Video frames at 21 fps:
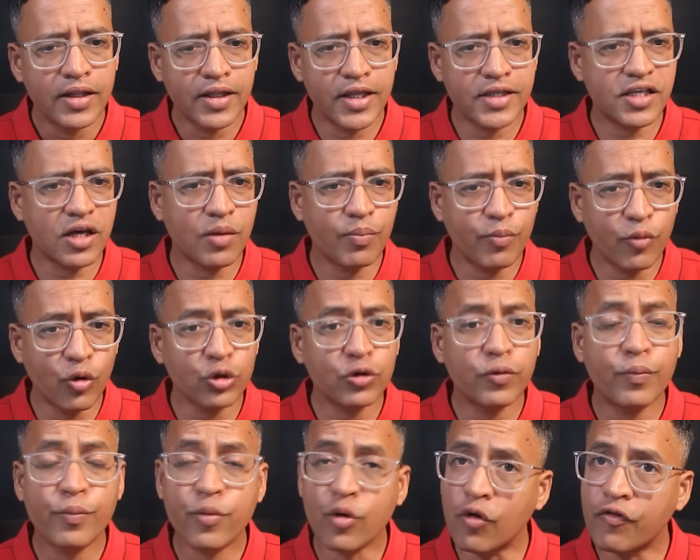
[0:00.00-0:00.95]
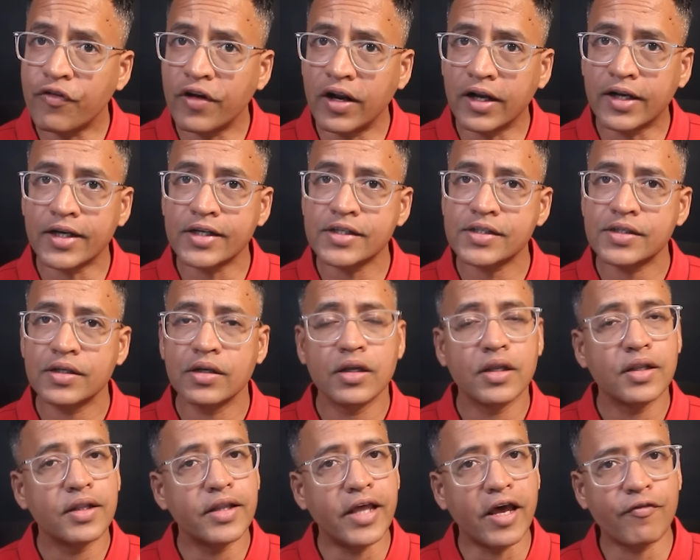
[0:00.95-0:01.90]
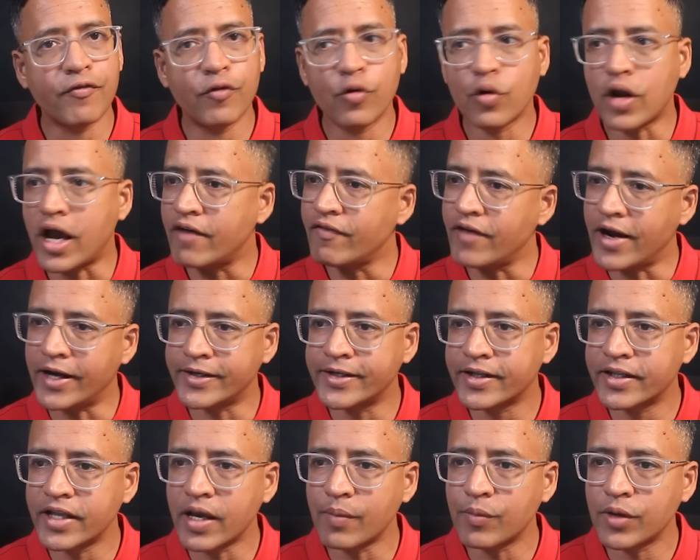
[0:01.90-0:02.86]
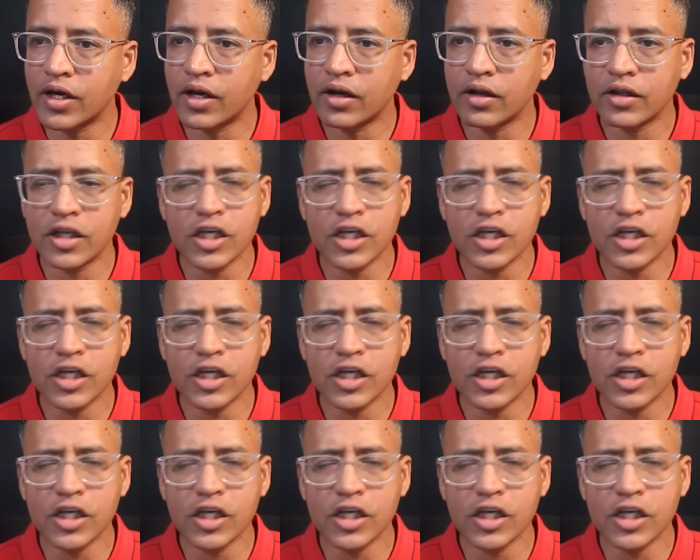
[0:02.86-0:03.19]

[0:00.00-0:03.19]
These are both pro filters. Therefore, I've added them here.